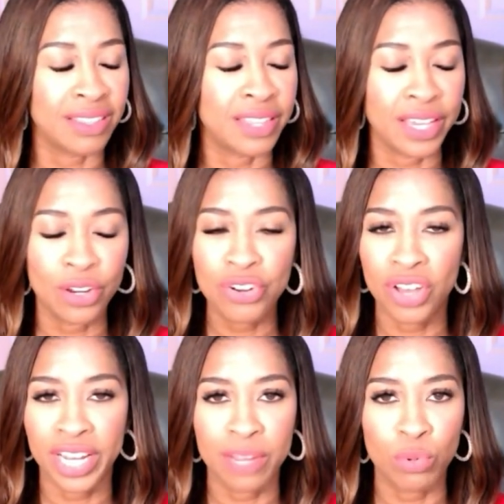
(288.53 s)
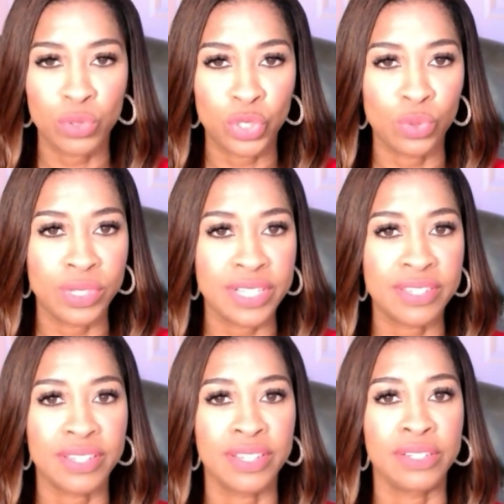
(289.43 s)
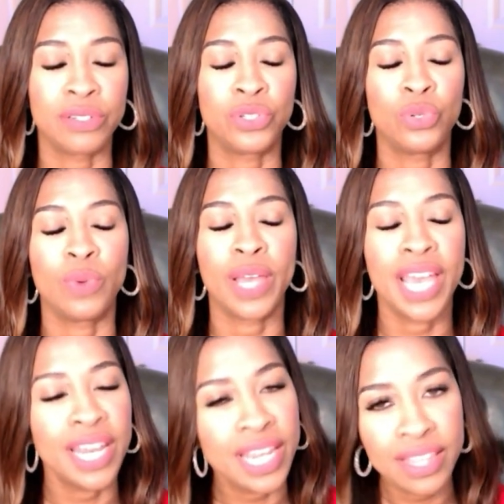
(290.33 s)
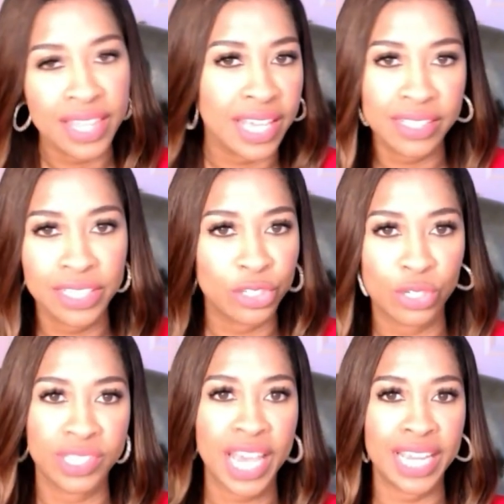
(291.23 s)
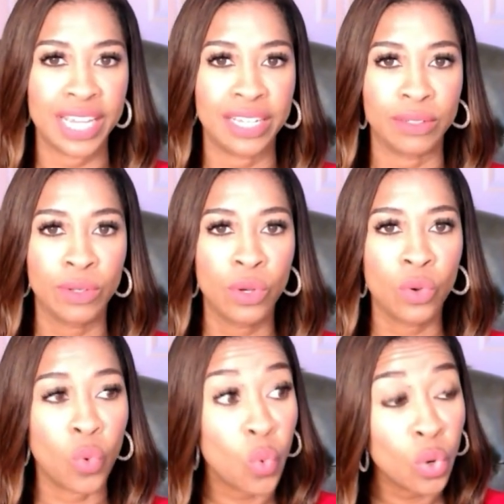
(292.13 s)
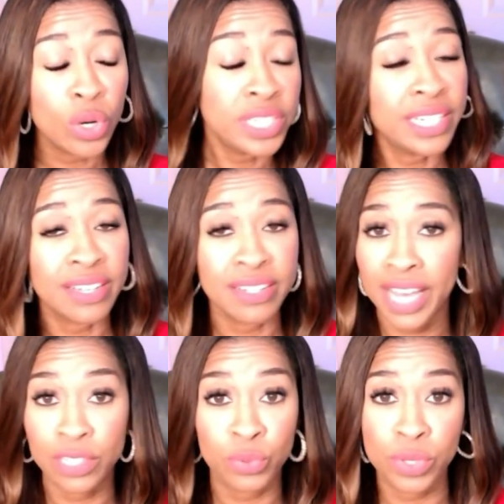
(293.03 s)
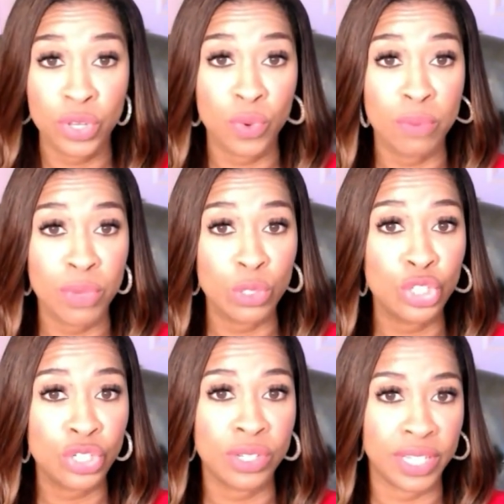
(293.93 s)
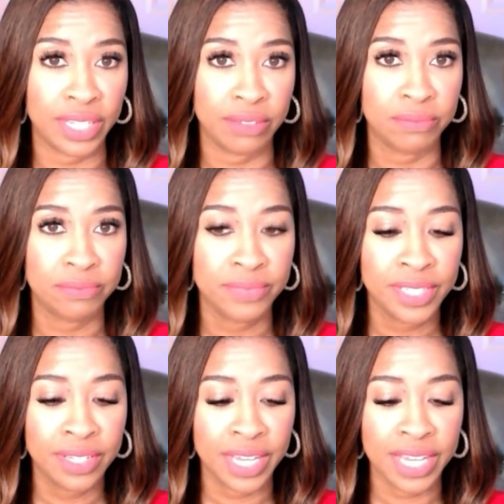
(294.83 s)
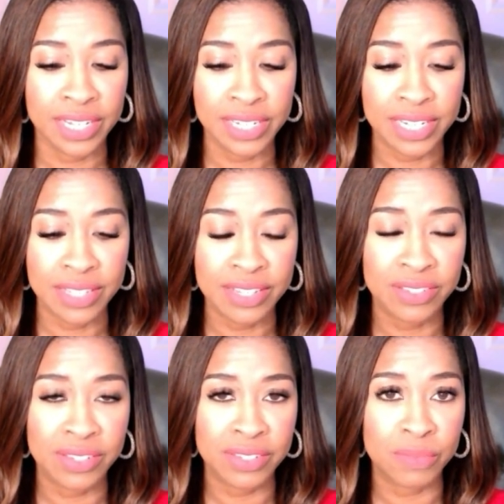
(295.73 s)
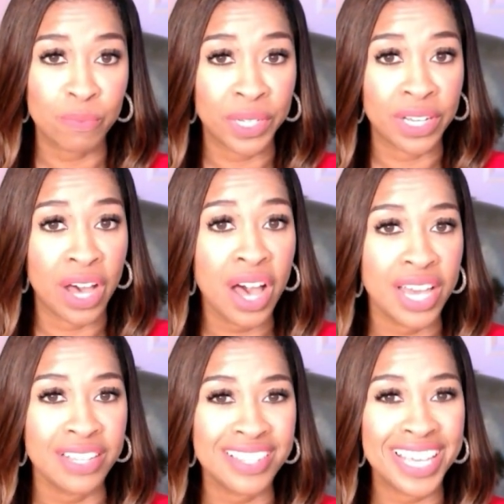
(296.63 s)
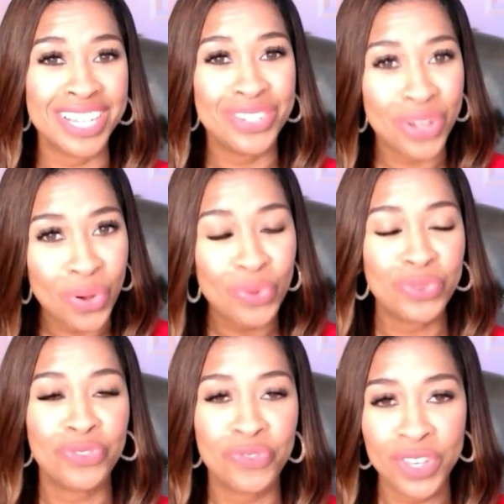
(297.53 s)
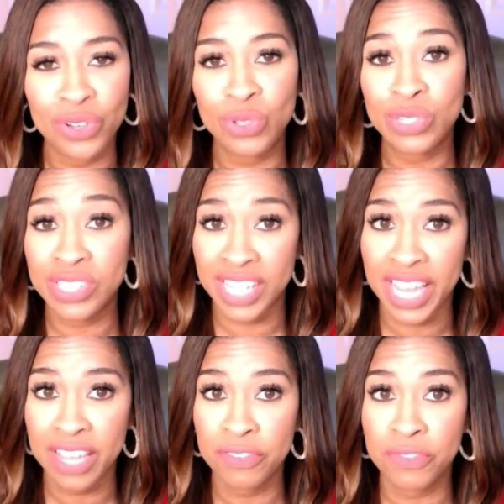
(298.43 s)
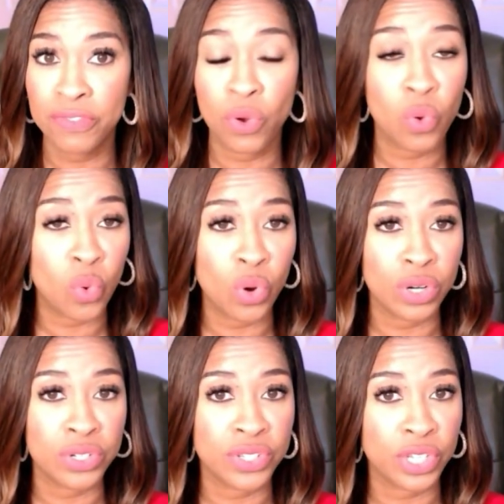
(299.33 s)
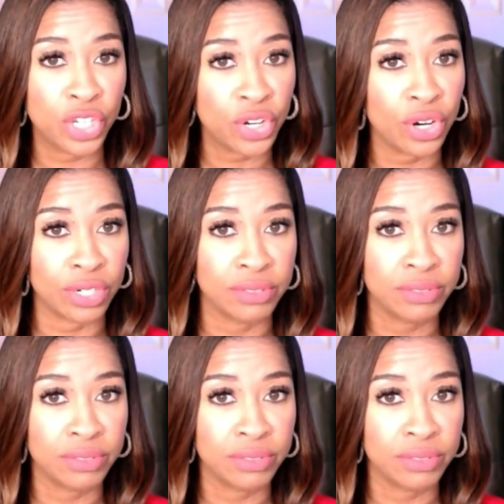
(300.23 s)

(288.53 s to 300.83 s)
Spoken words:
they are not able to listen to anything that you're saying or to connect with you emotionally. And this is because they don't feel safe or secure.